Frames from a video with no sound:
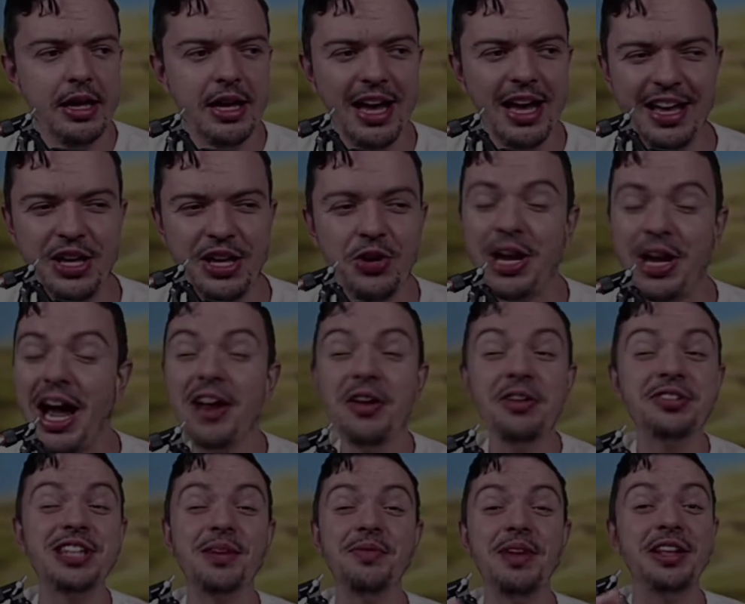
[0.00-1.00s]
You gotta do
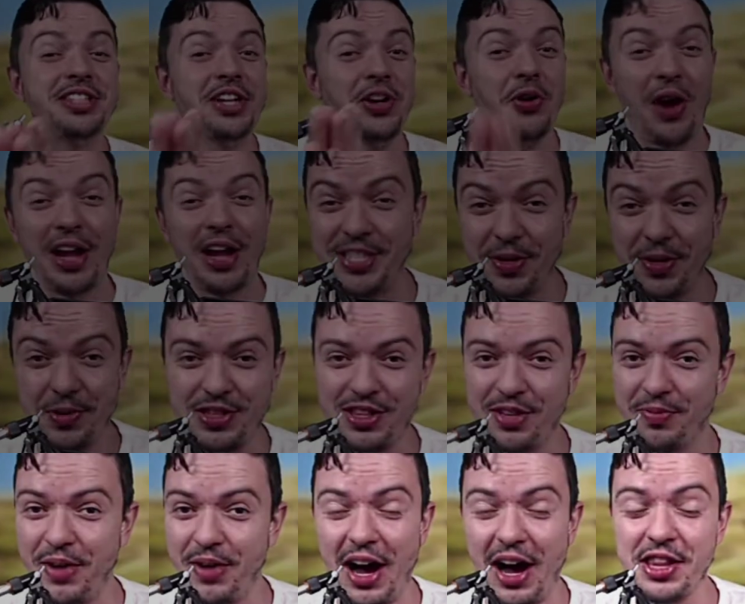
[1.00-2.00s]
something that's crazy with them.
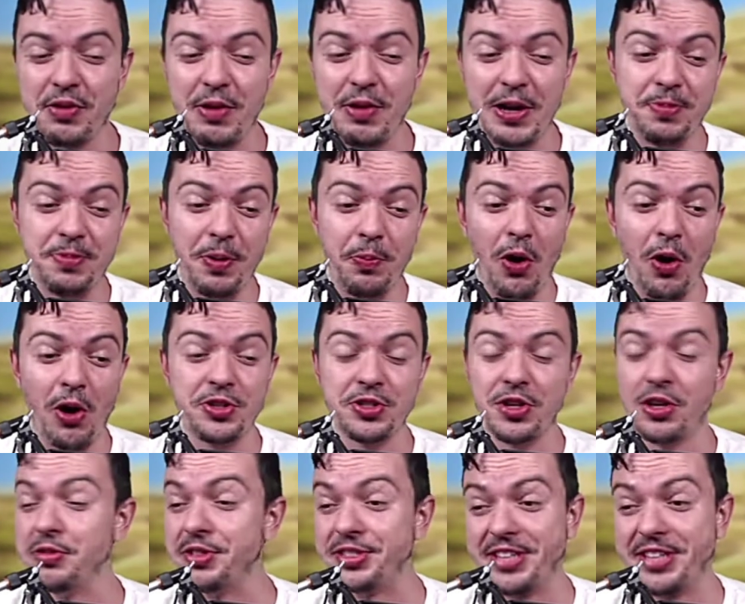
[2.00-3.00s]
Otherwise, people are just
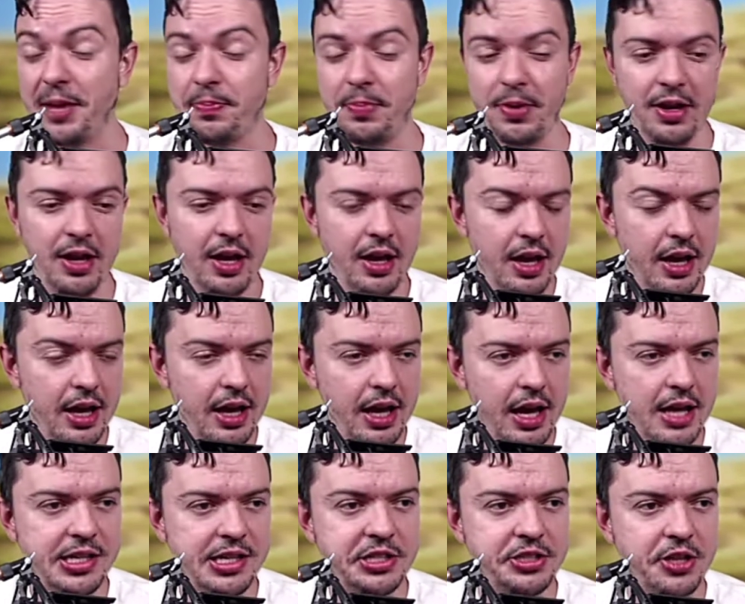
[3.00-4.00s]
gonna skip it. Is
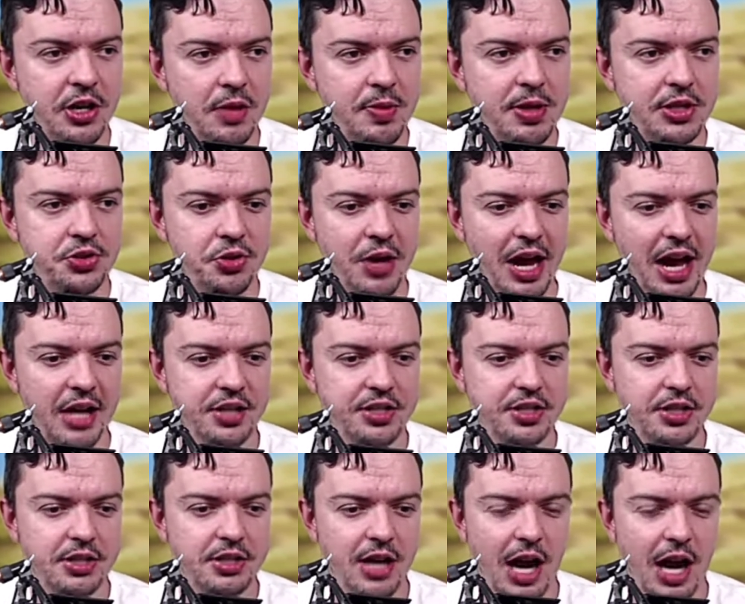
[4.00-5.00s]
this gonna be trash?
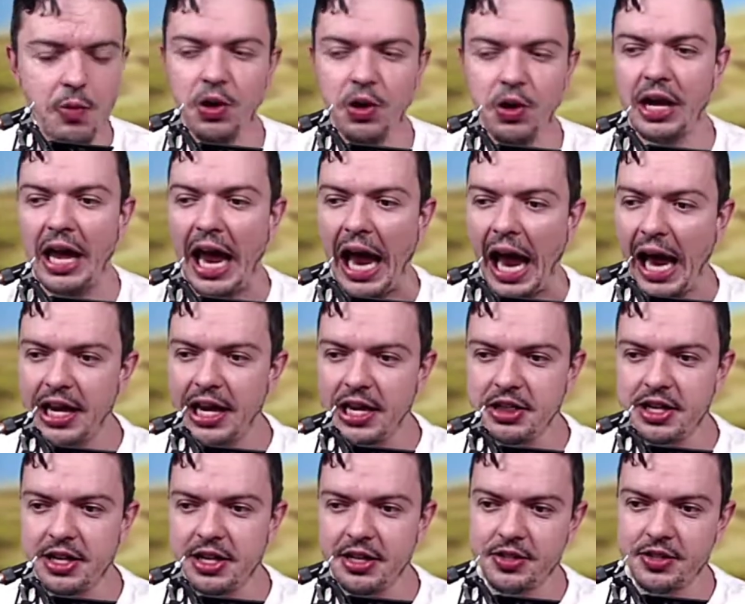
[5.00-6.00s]
Are we gonna get anything
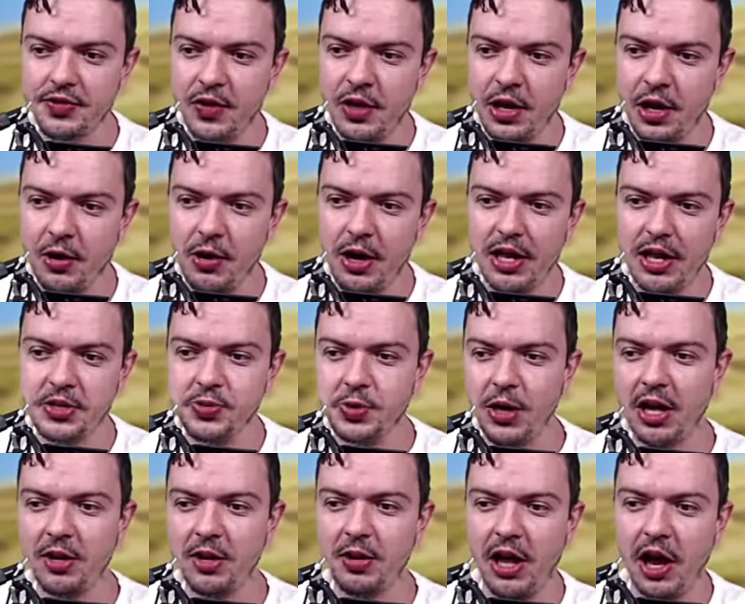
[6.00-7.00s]
in this video? At least we get
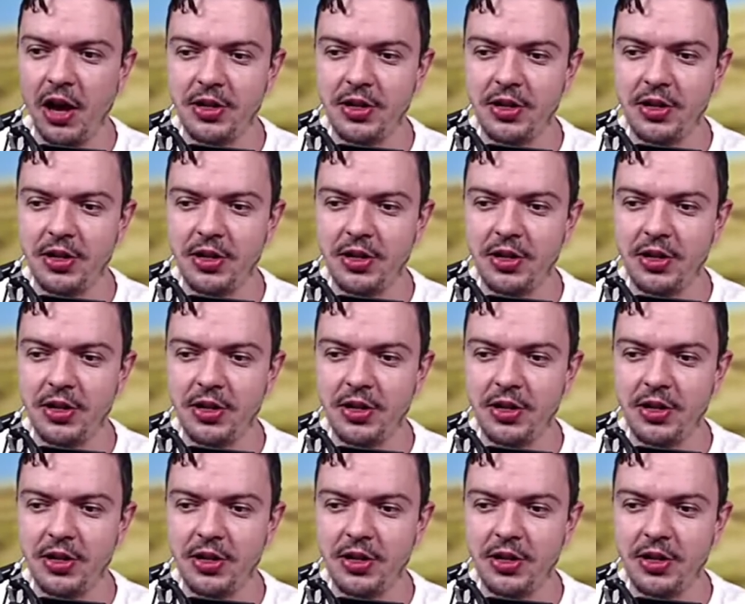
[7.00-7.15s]
guaranteed